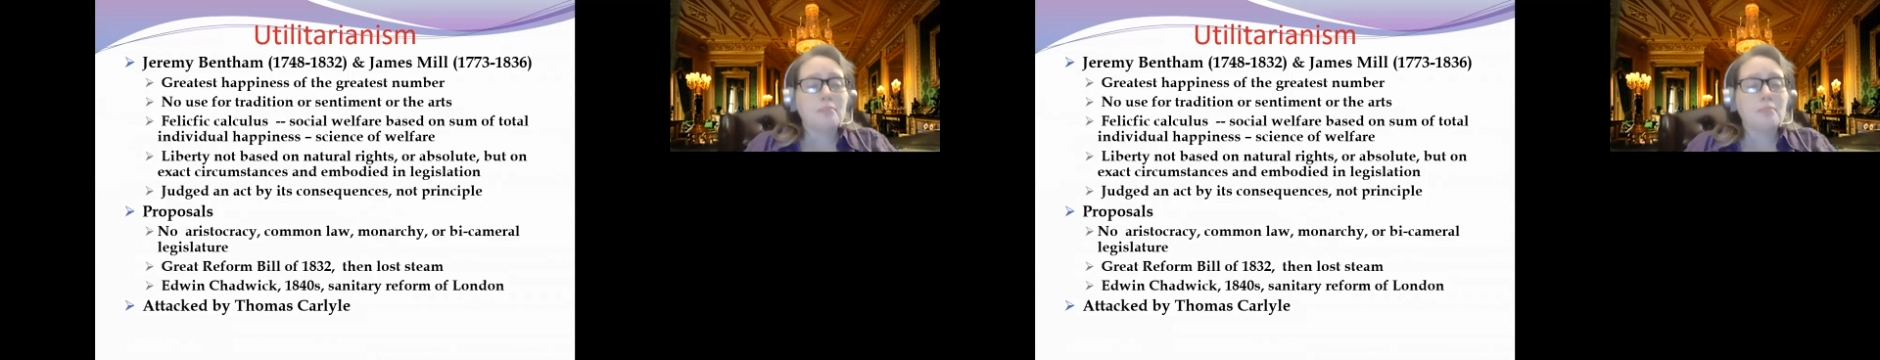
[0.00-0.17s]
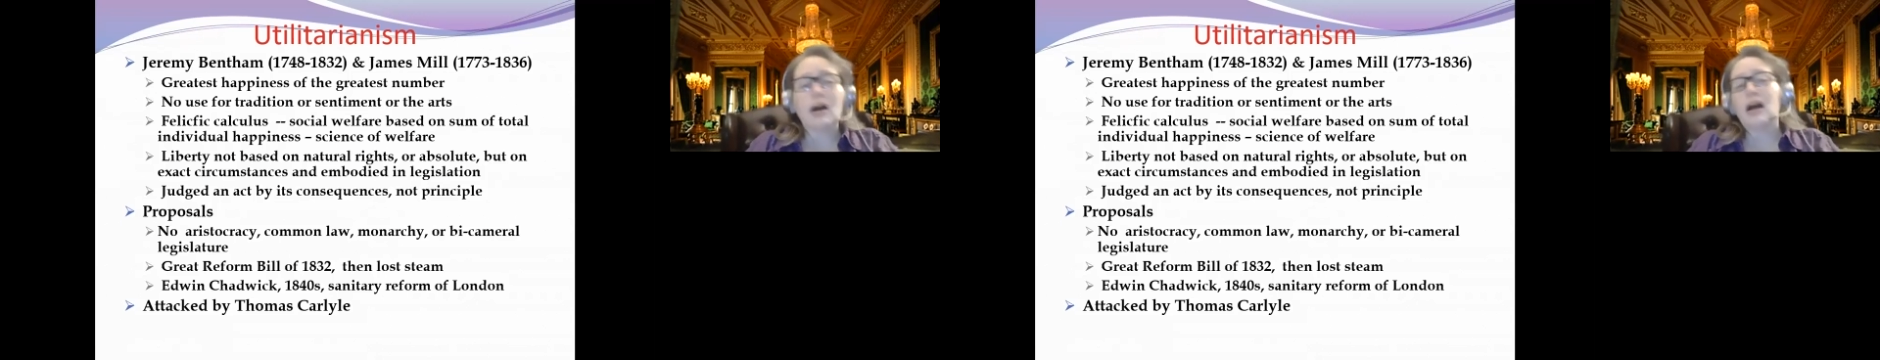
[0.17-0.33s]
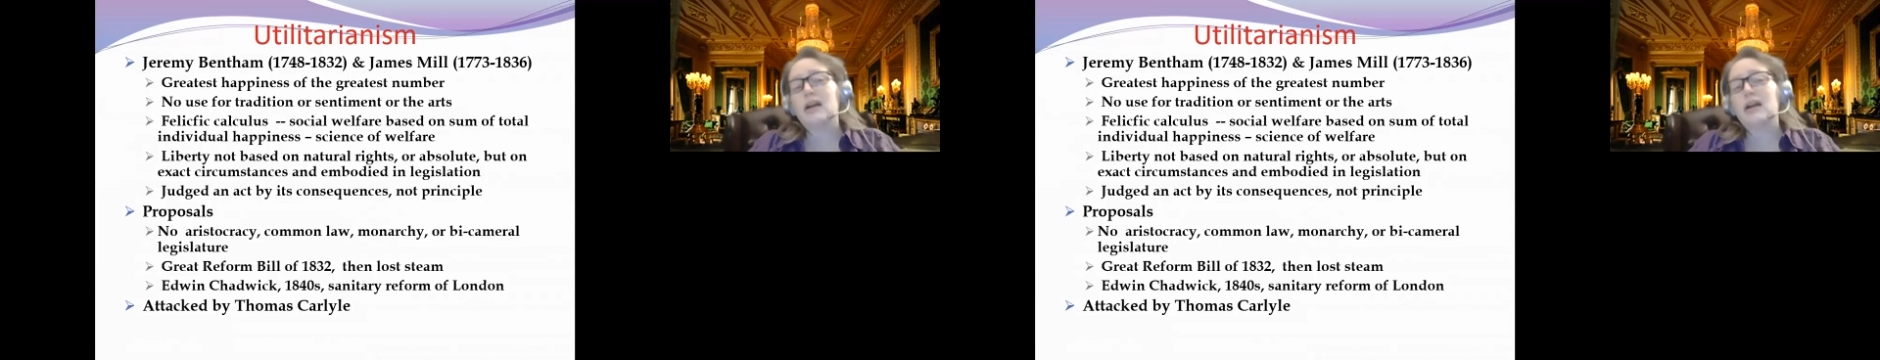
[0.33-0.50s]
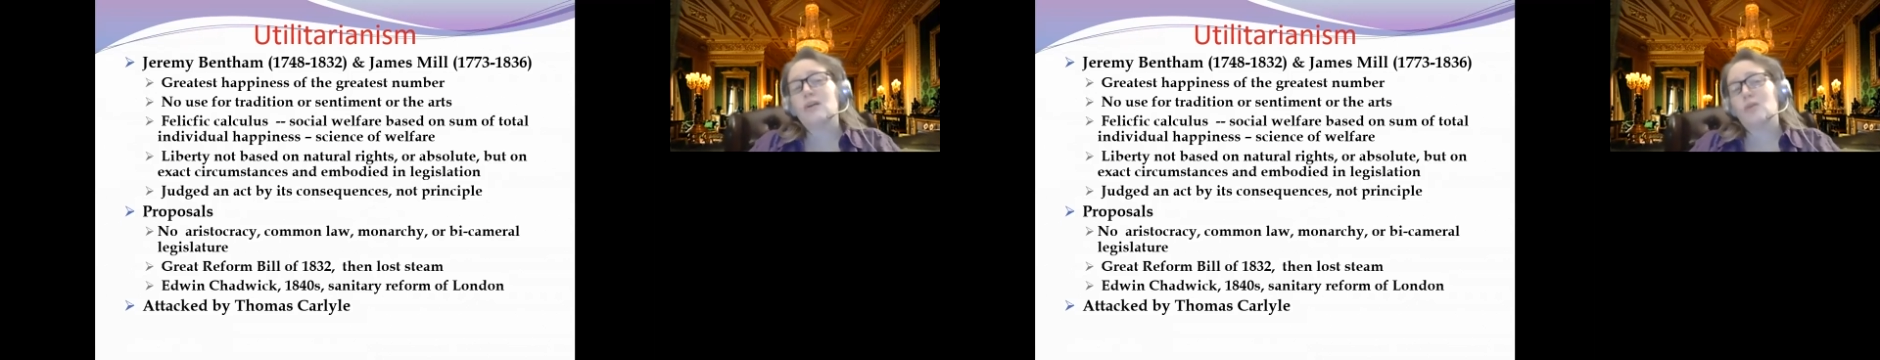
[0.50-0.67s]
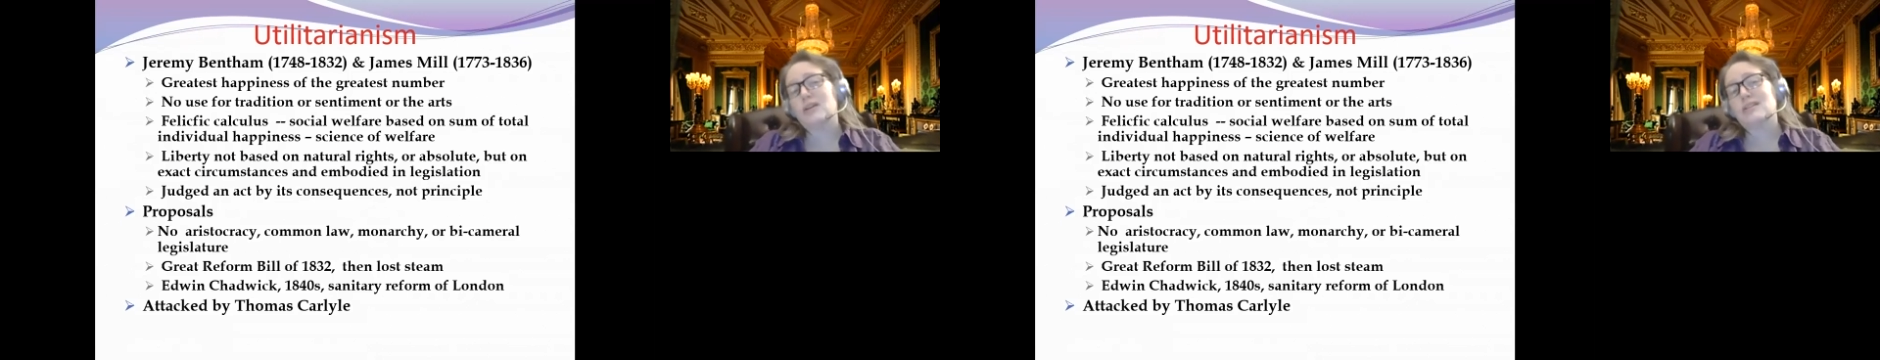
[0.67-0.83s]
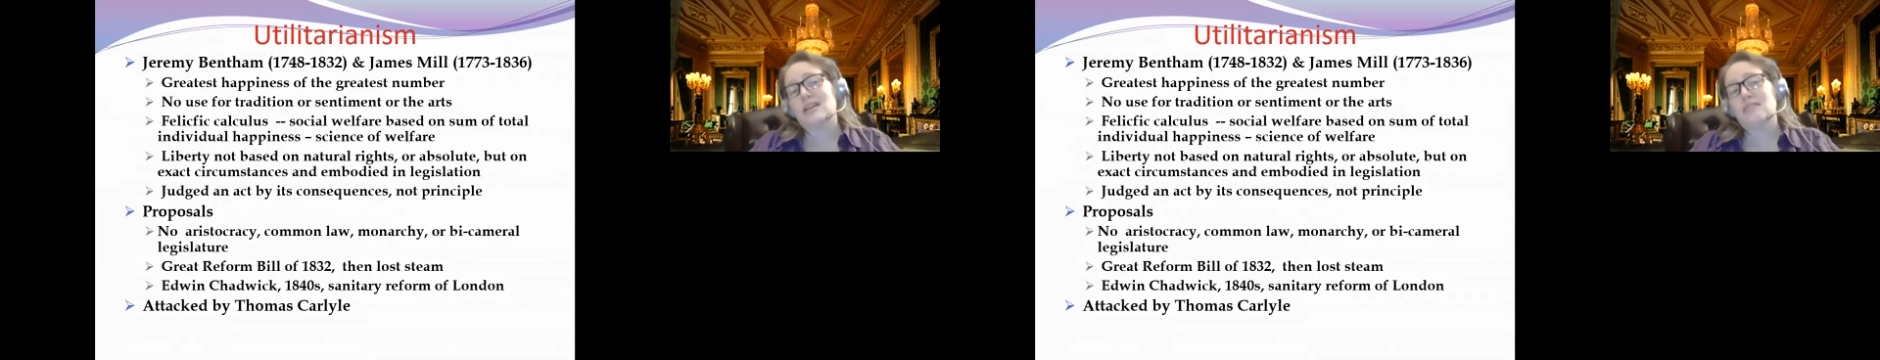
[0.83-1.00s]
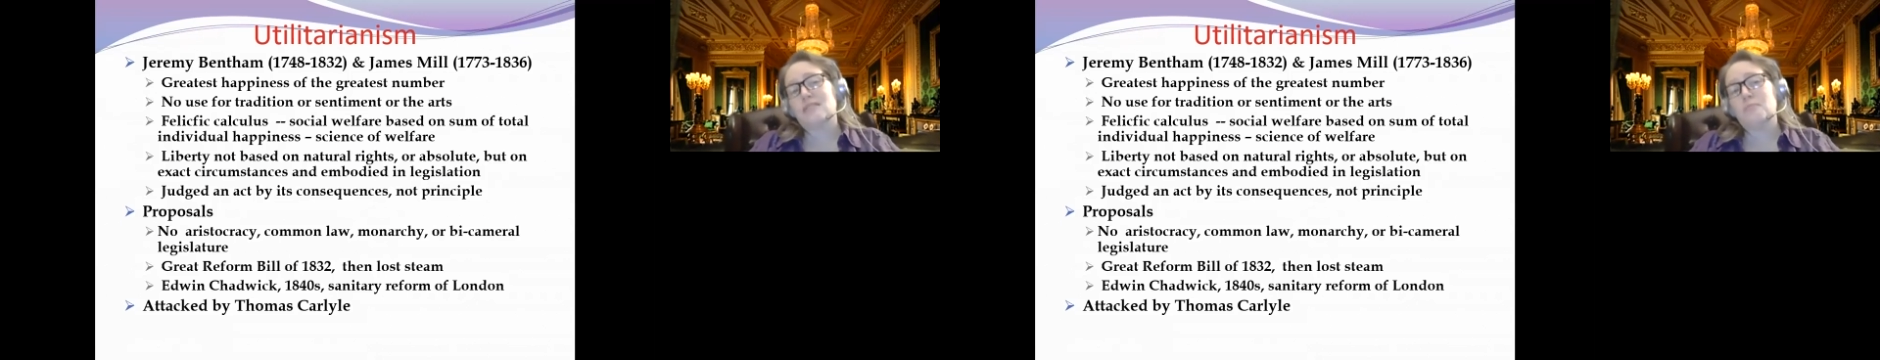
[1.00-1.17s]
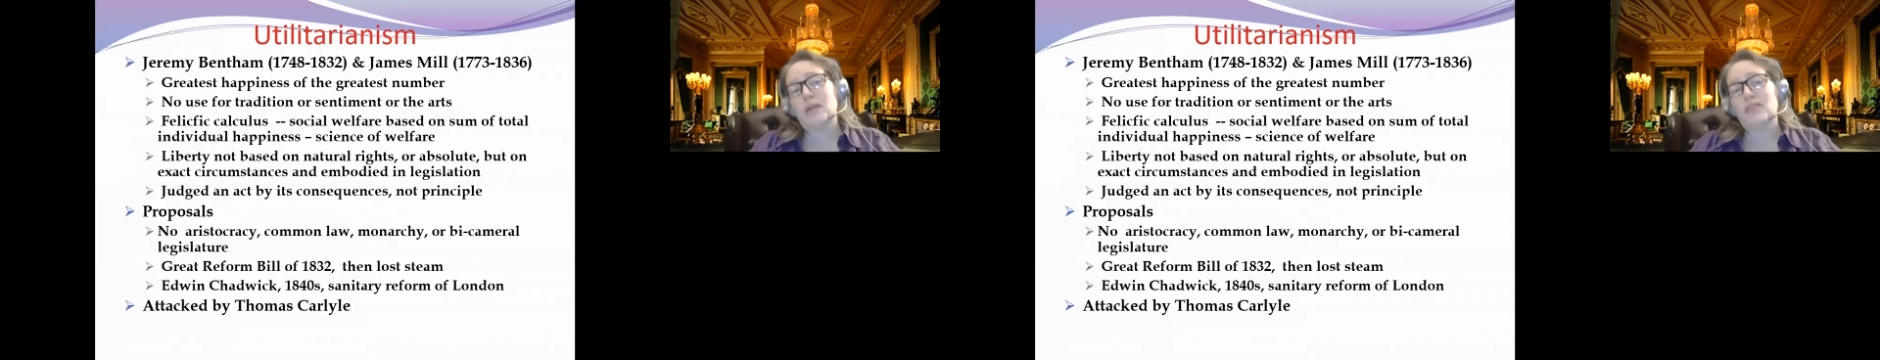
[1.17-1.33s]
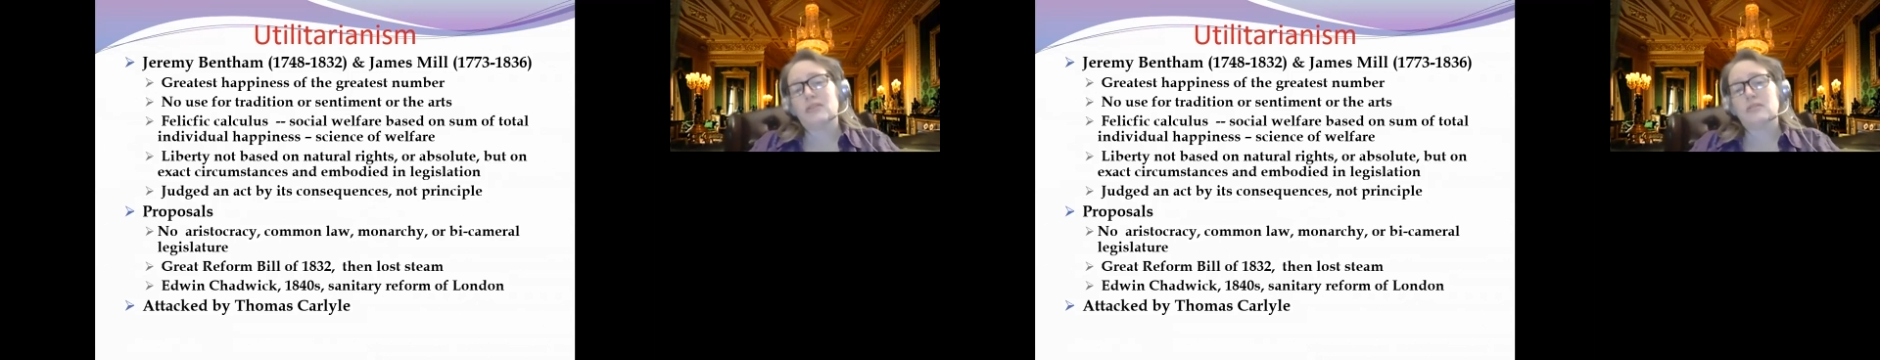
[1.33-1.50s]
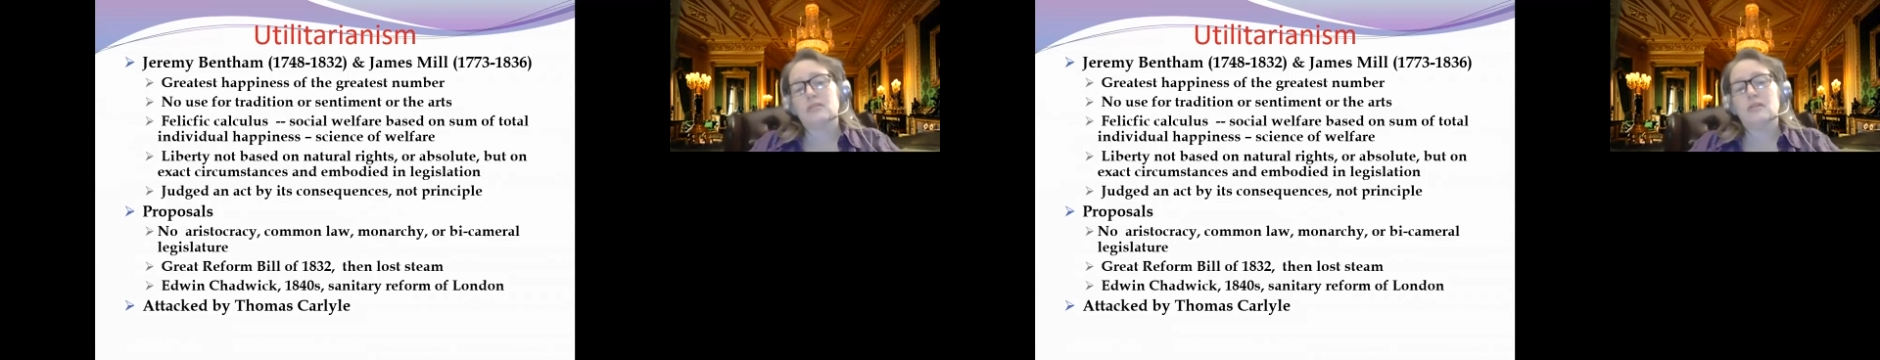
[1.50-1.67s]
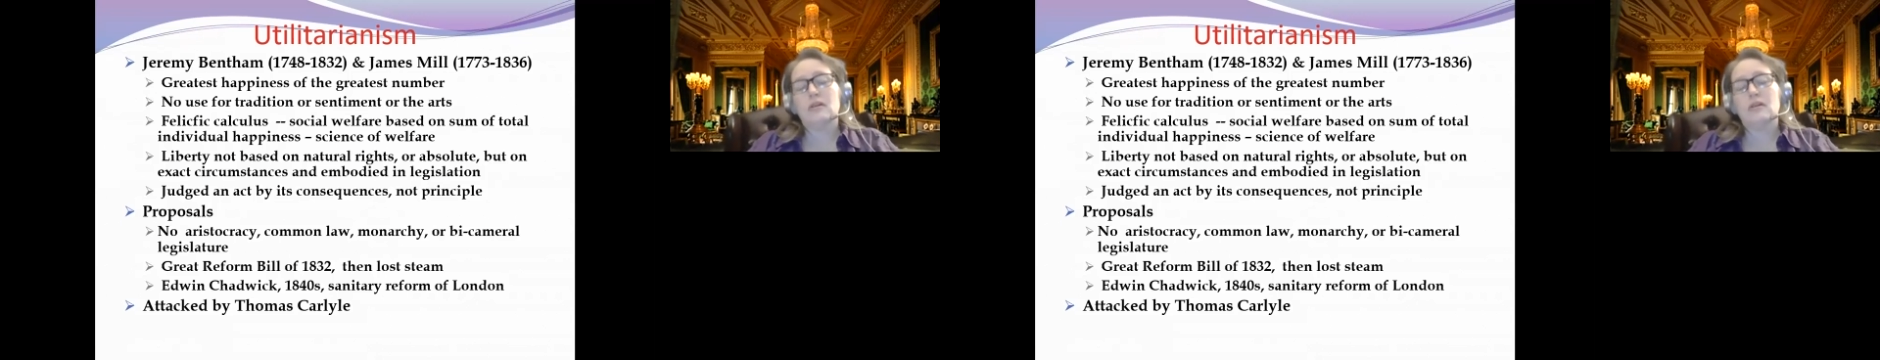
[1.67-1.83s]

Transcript: by quantitative methods.